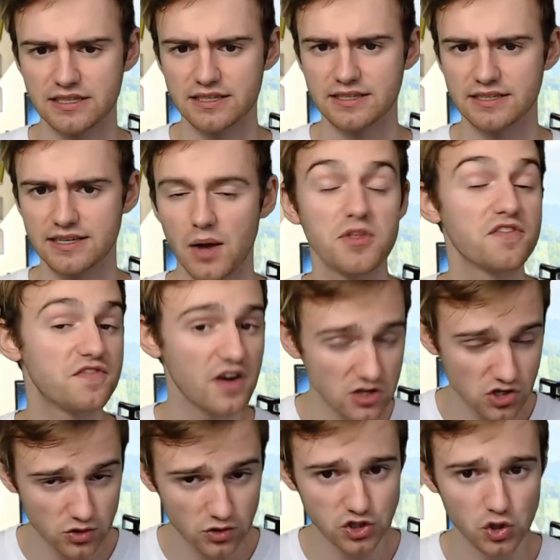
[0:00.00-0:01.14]
Now with a
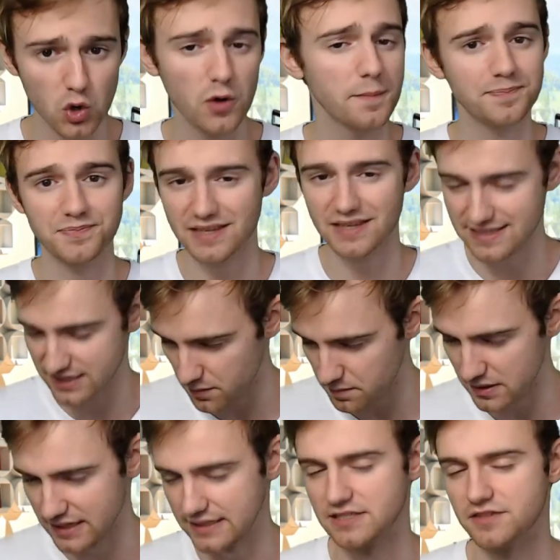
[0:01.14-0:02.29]
virtual tour, it's a
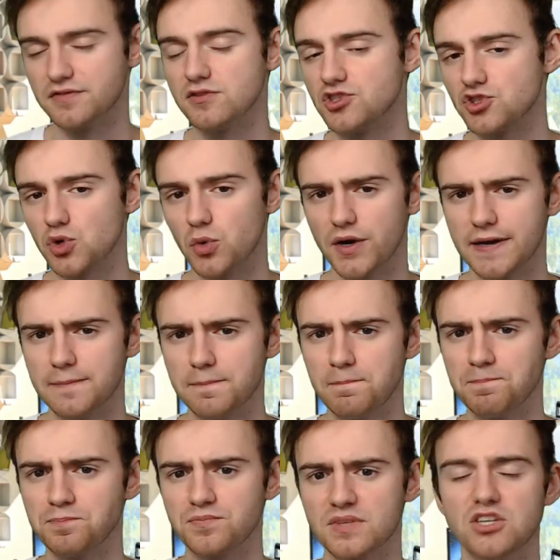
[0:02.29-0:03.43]
completely different story.
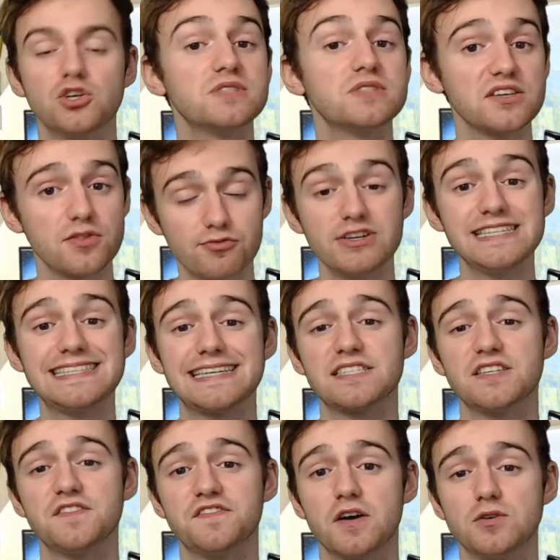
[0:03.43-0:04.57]
Using 360
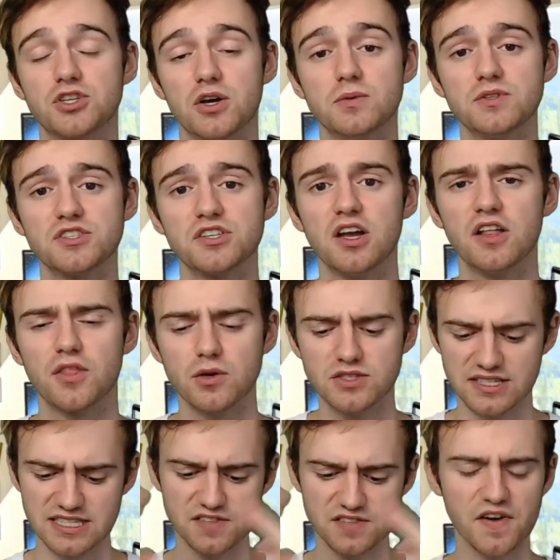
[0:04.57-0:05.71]
photos, those are
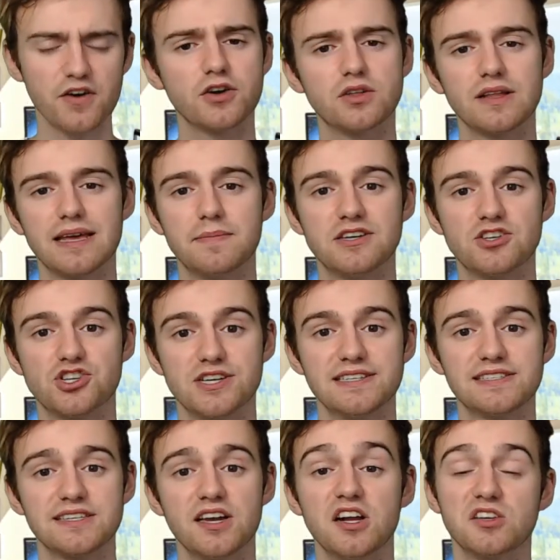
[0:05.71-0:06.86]
spherical images,
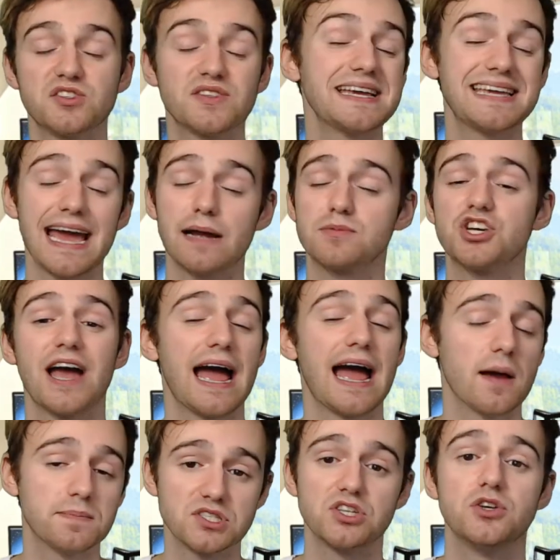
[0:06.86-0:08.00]
so they capture
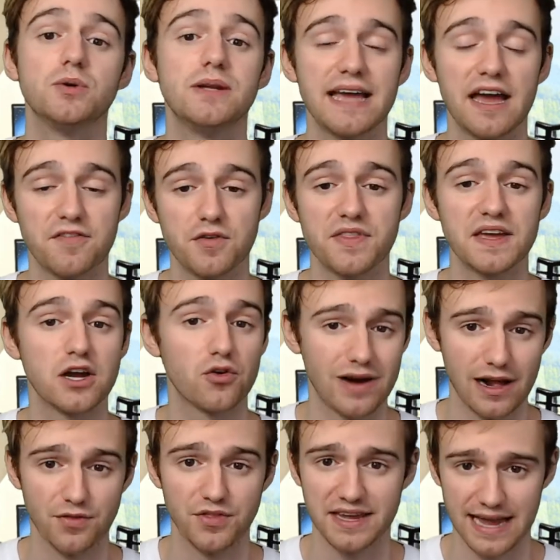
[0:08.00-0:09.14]
absolutely everything
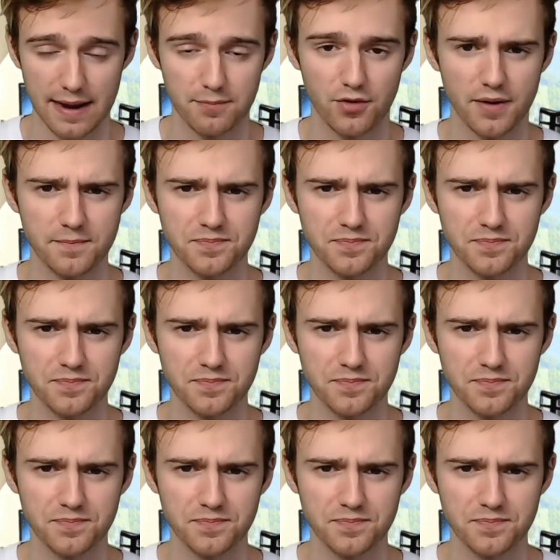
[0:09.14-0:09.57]
around the camera.